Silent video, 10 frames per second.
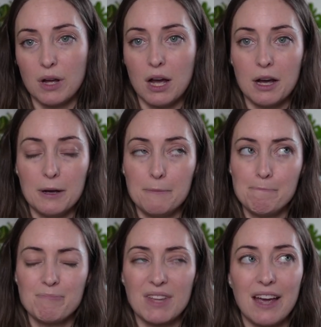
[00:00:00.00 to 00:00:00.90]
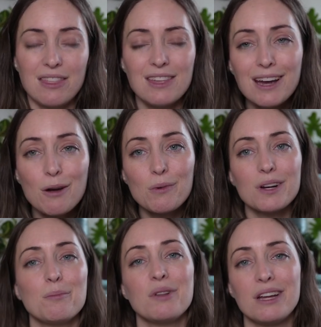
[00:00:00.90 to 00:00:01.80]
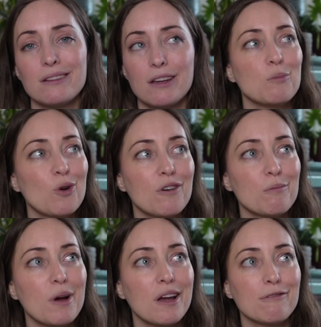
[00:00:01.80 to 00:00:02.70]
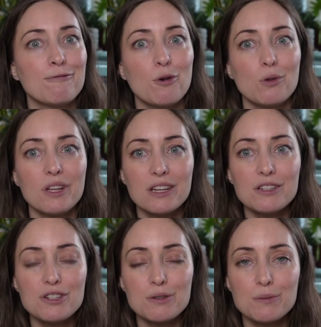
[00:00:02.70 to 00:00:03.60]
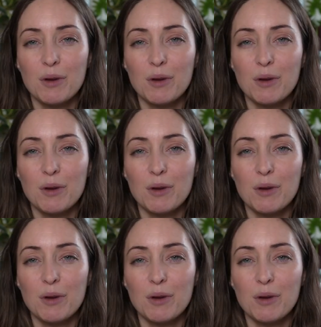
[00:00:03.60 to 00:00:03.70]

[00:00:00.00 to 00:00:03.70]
I think I want to plant more of my foliage.